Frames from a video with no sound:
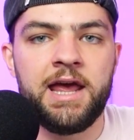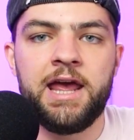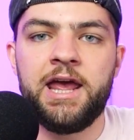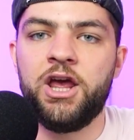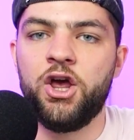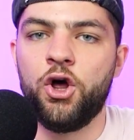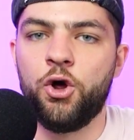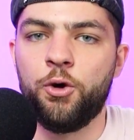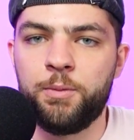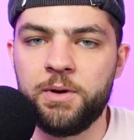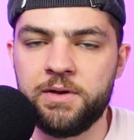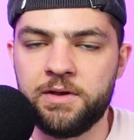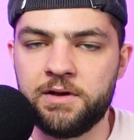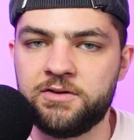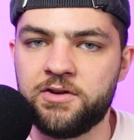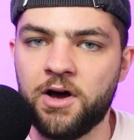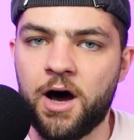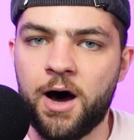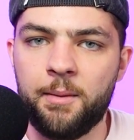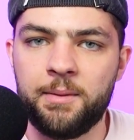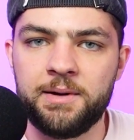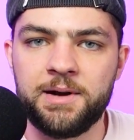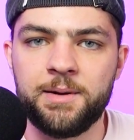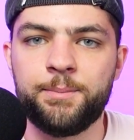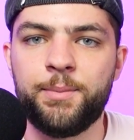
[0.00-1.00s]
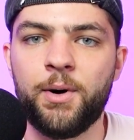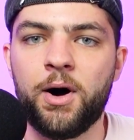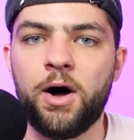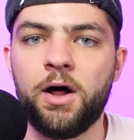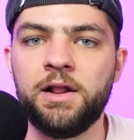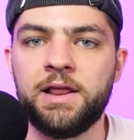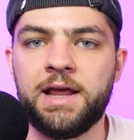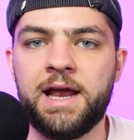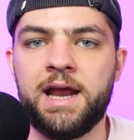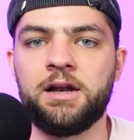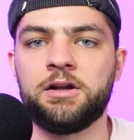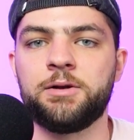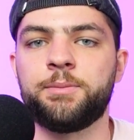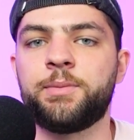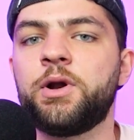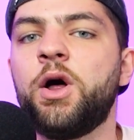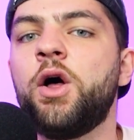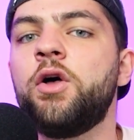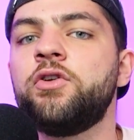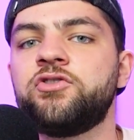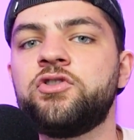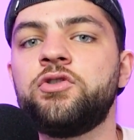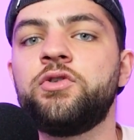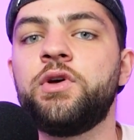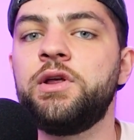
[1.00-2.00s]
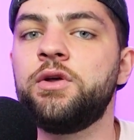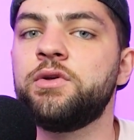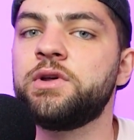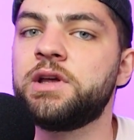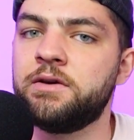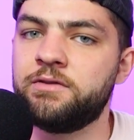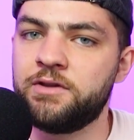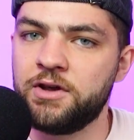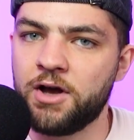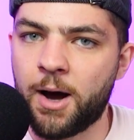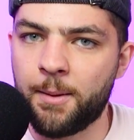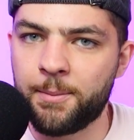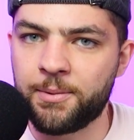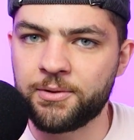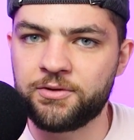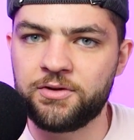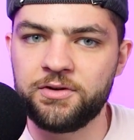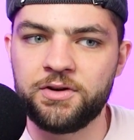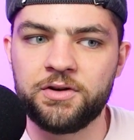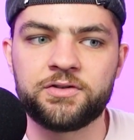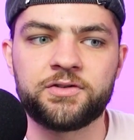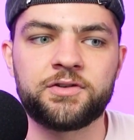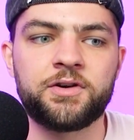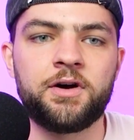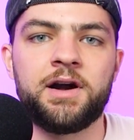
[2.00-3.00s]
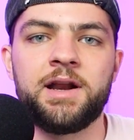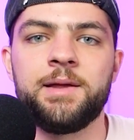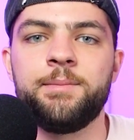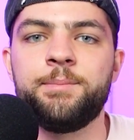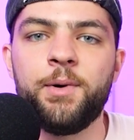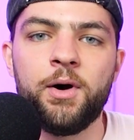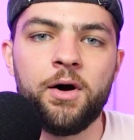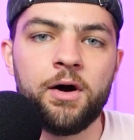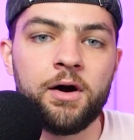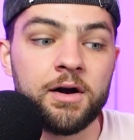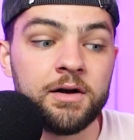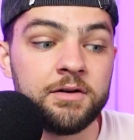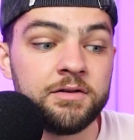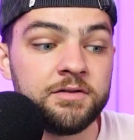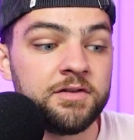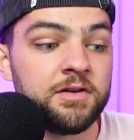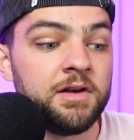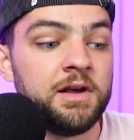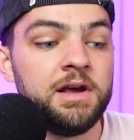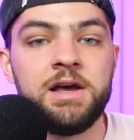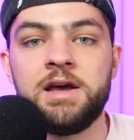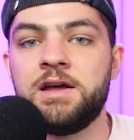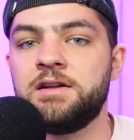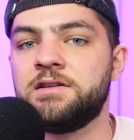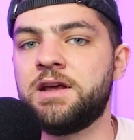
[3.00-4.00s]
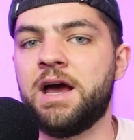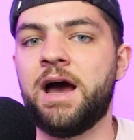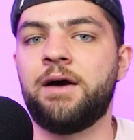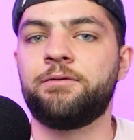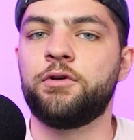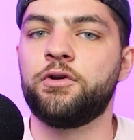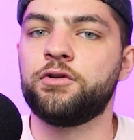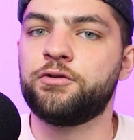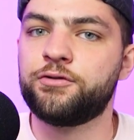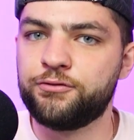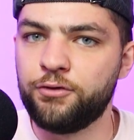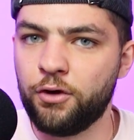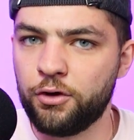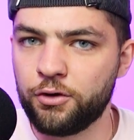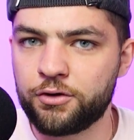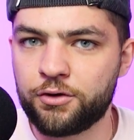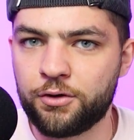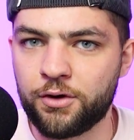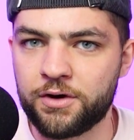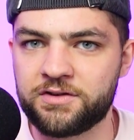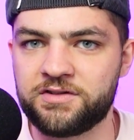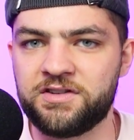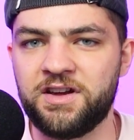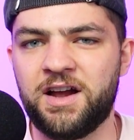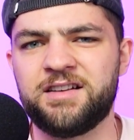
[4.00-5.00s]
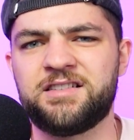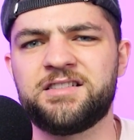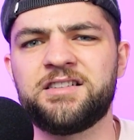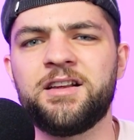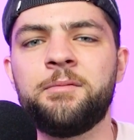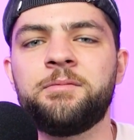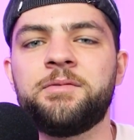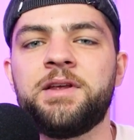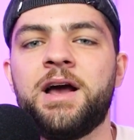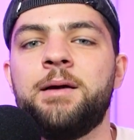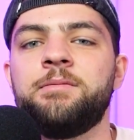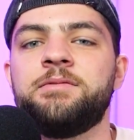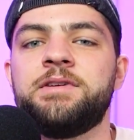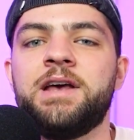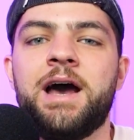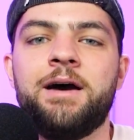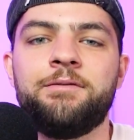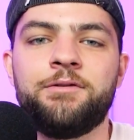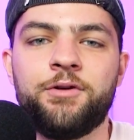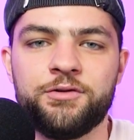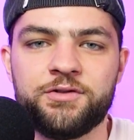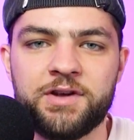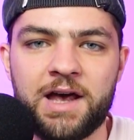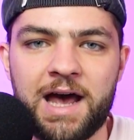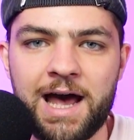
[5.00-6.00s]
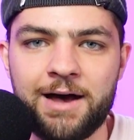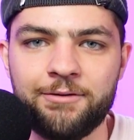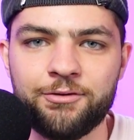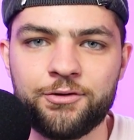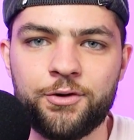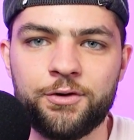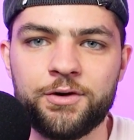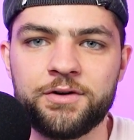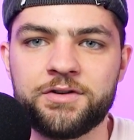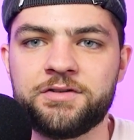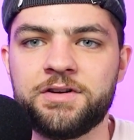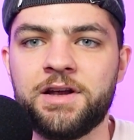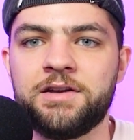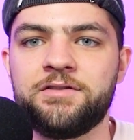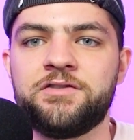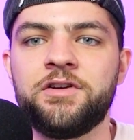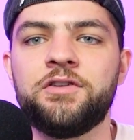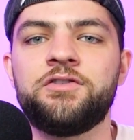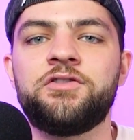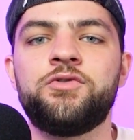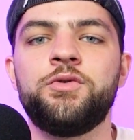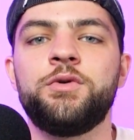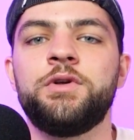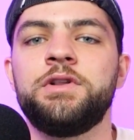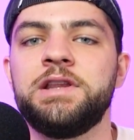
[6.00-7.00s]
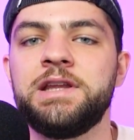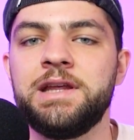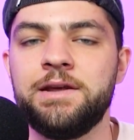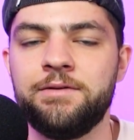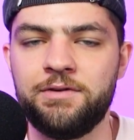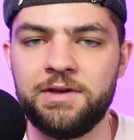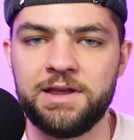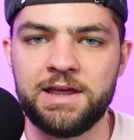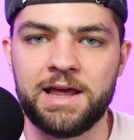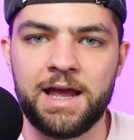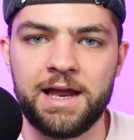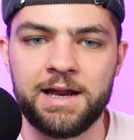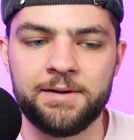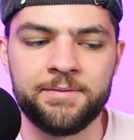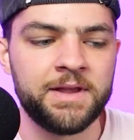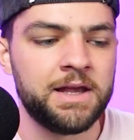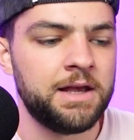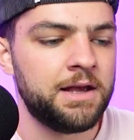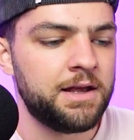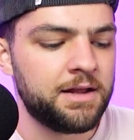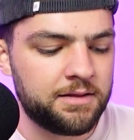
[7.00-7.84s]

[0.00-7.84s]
he'll be the dominant ball handler, but also he'll give the opportunity to Scottie Barnes to have those full court sets, sometimes have those half court sets just to alleviate